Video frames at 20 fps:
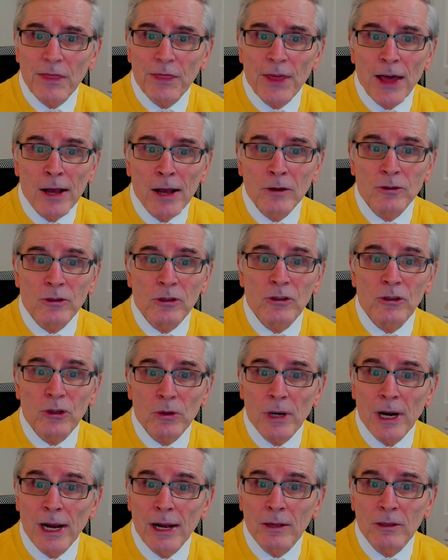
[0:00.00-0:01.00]
Thousands
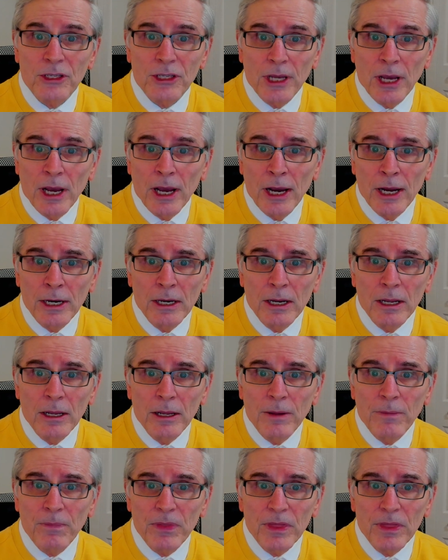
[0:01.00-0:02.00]
are outside.
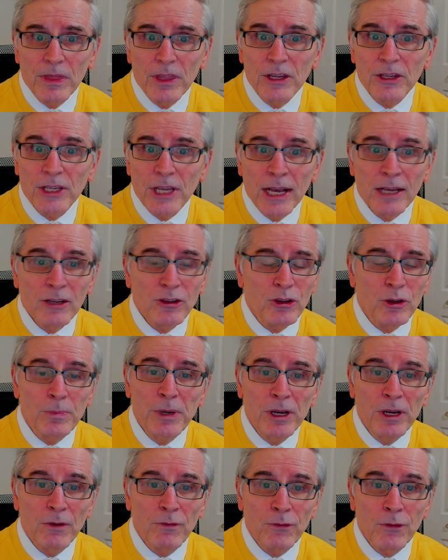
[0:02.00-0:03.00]
This has to
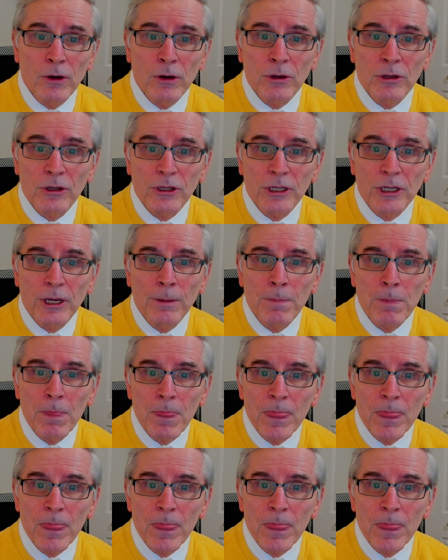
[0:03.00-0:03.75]
be a first.